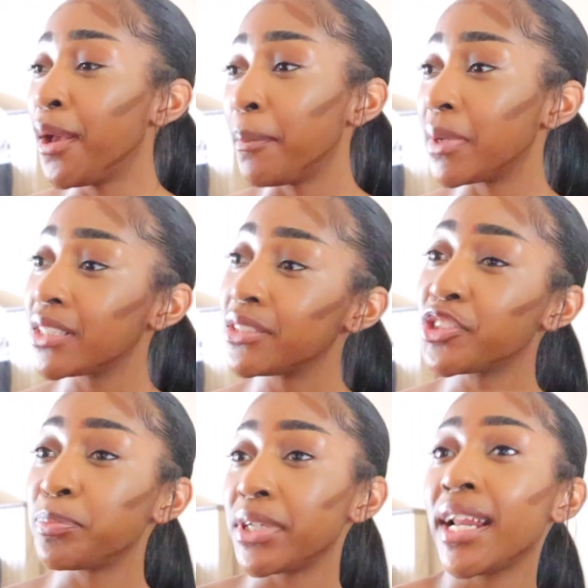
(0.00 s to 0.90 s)
make you
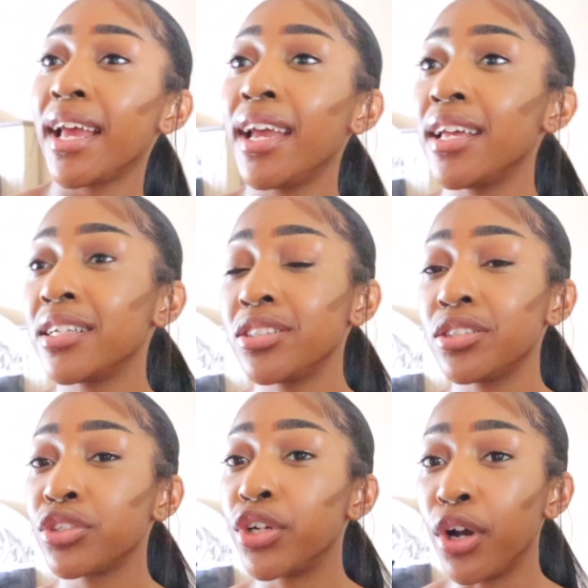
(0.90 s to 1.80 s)
sprint ahead and
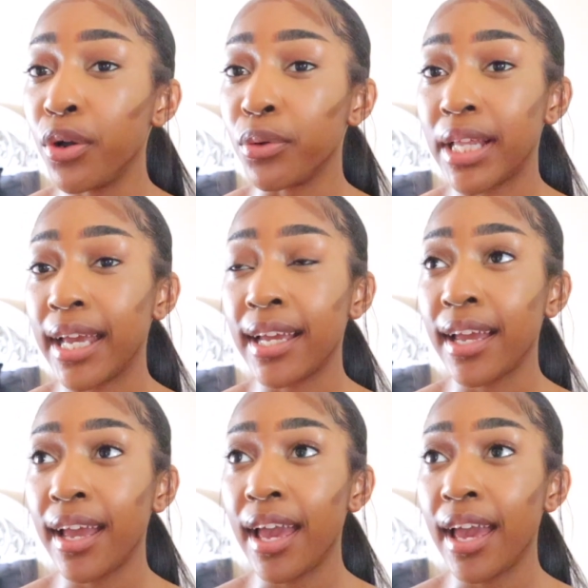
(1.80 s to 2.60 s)
just go, like,